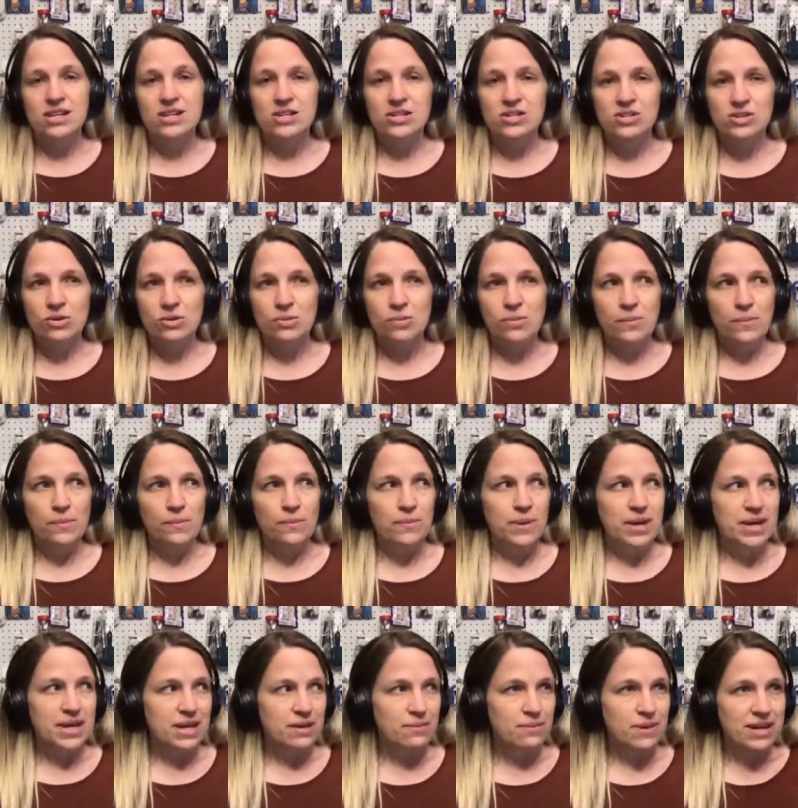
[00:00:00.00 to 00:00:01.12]
So
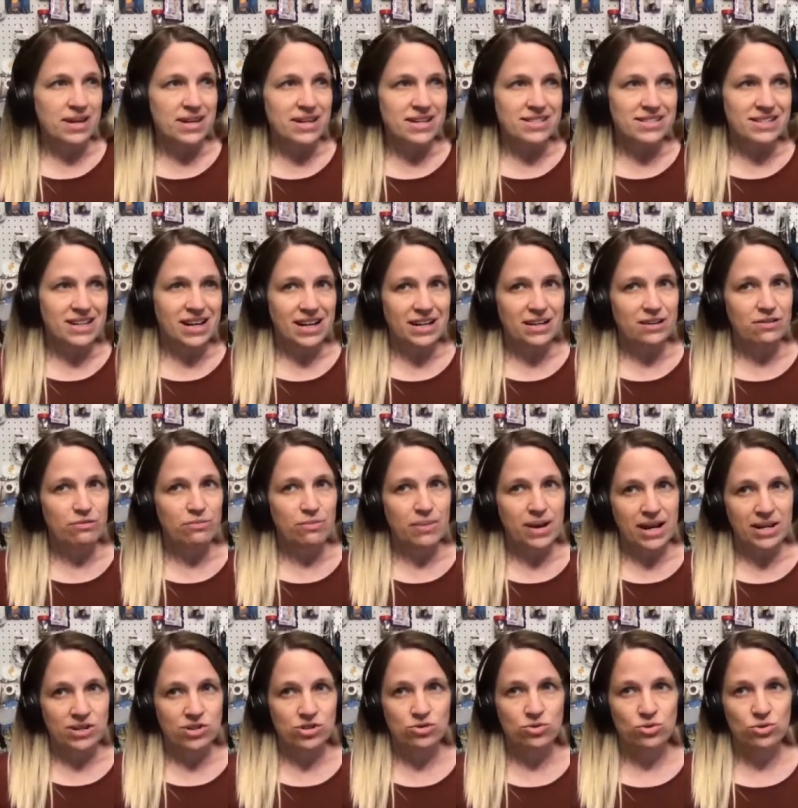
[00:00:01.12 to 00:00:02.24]
Makey Makey is kind of
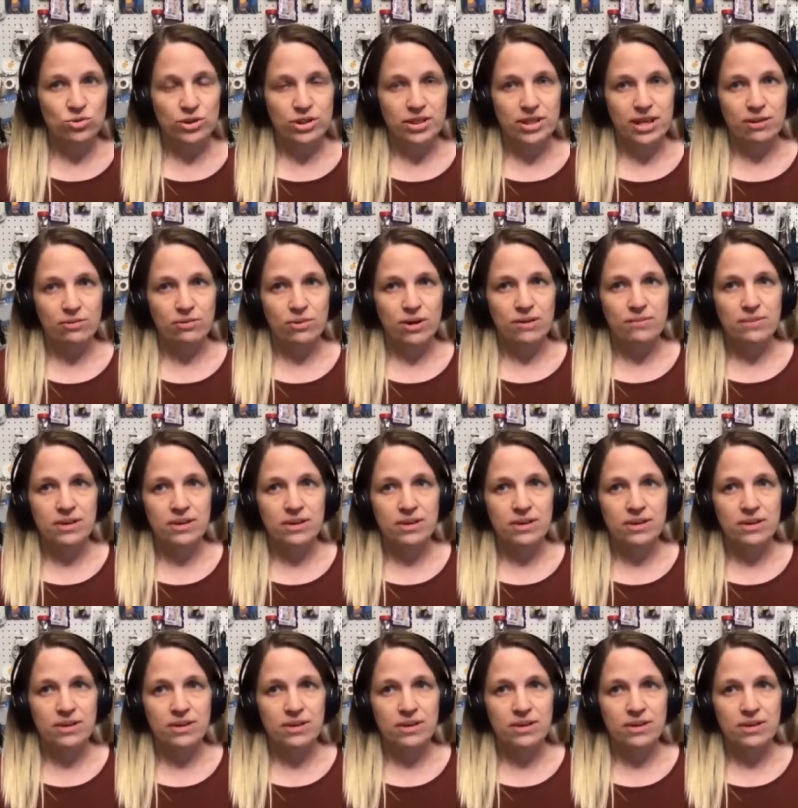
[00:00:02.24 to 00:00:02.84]
magical in that way